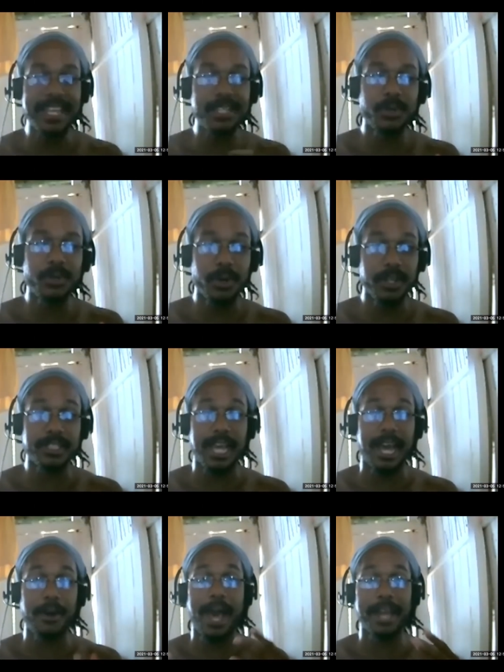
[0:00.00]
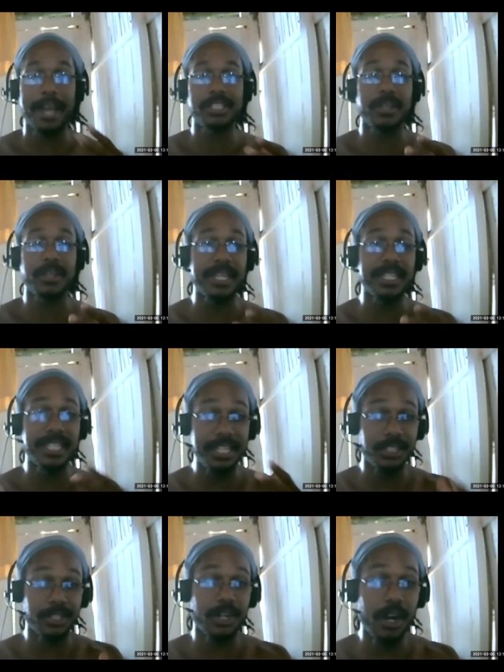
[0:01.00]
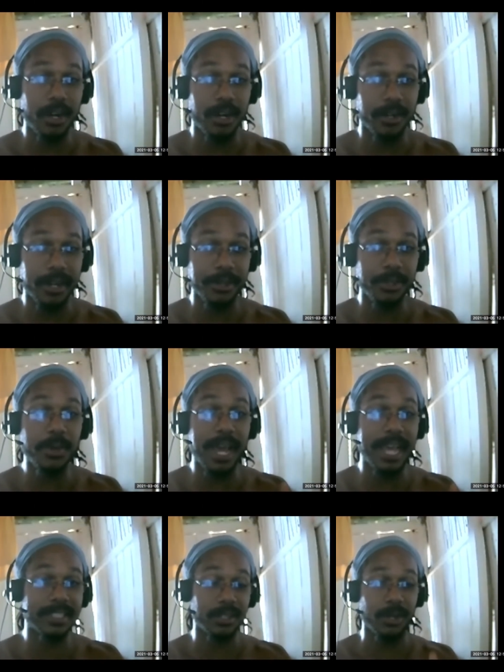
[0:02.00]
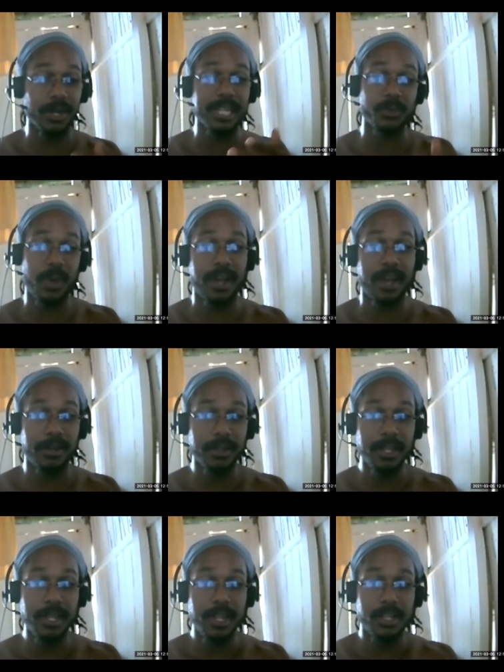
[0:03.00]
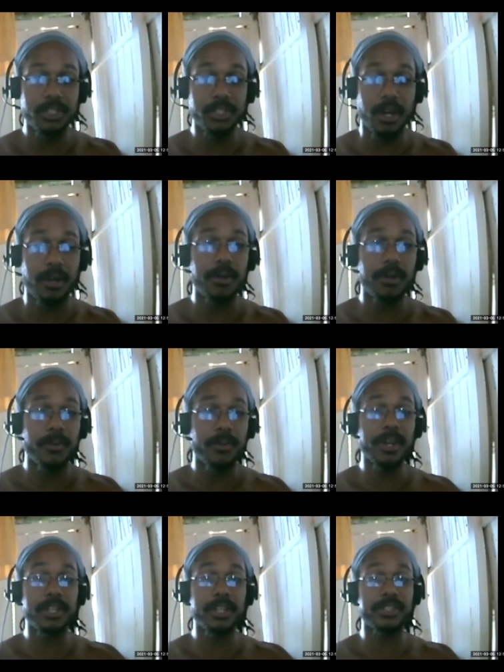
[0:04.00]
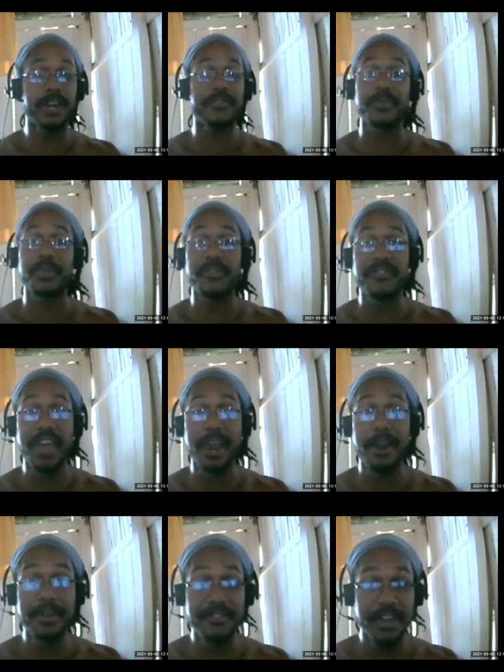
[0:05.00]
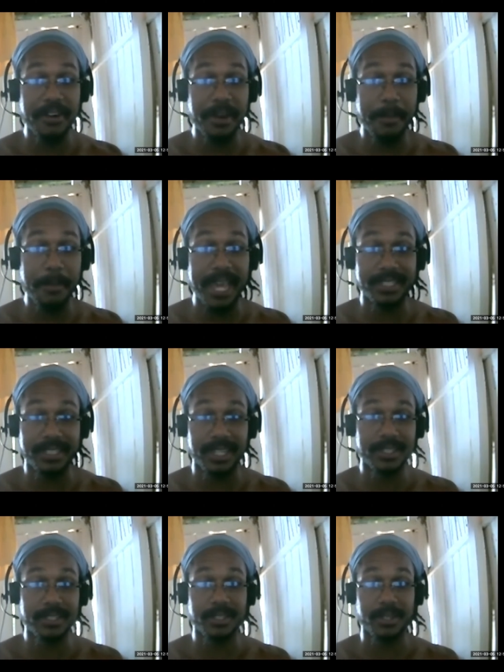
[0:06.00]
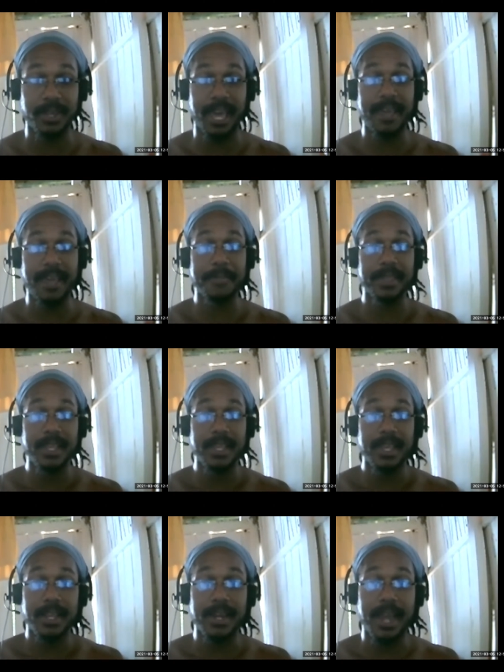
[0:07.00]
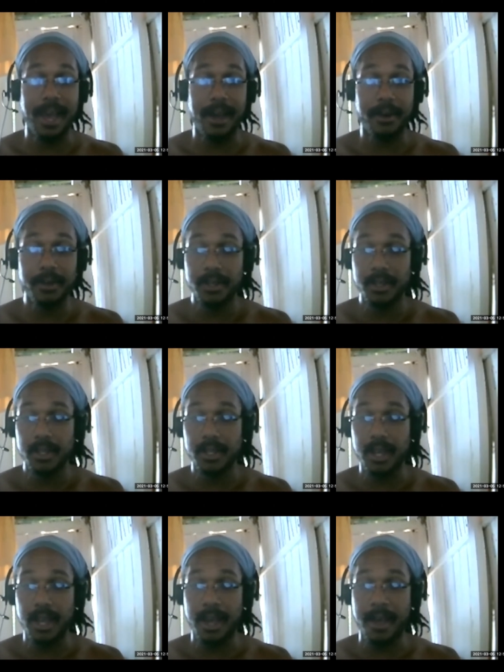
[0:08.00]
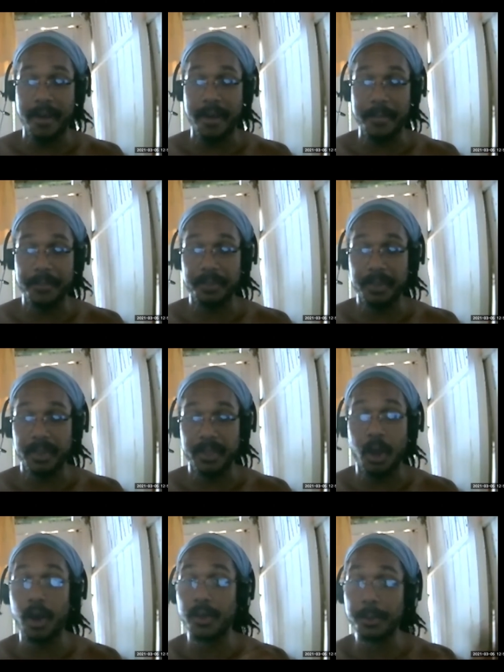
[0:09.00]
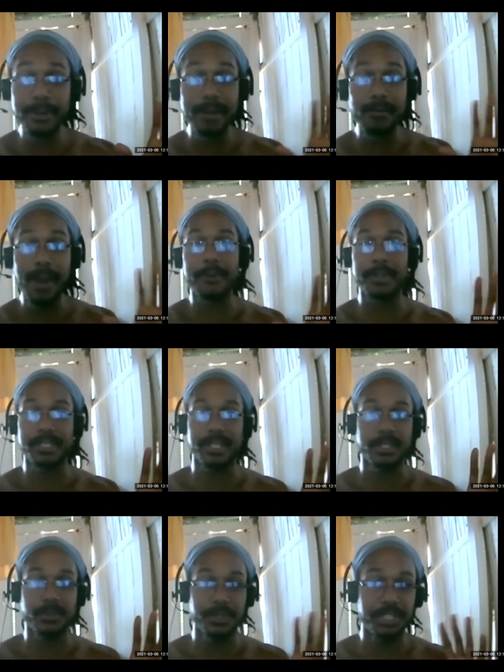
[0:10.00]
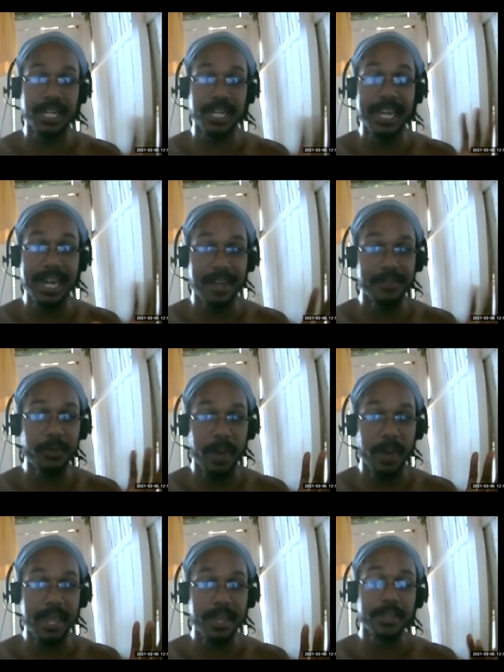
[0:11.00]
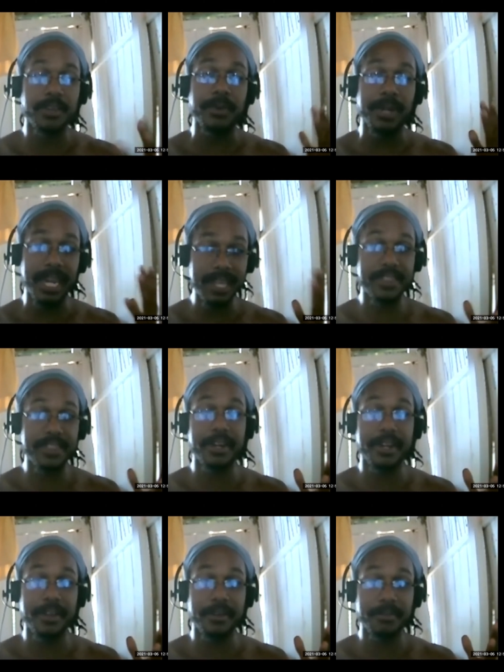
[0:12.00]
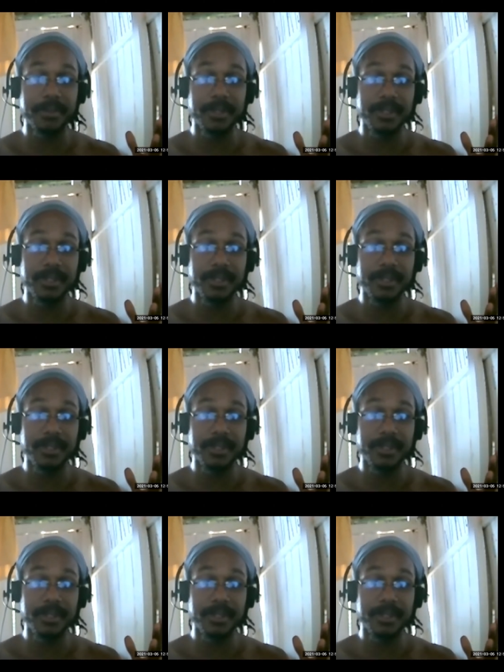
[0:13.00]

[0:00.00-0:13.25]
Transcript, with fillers: this course, I'll actually be teaching her and you guys can learn as well. So we're gonna start from the very, very basics, okay? Now, um, all the prerequisites, we're just gonna get out the way. You need Ethereum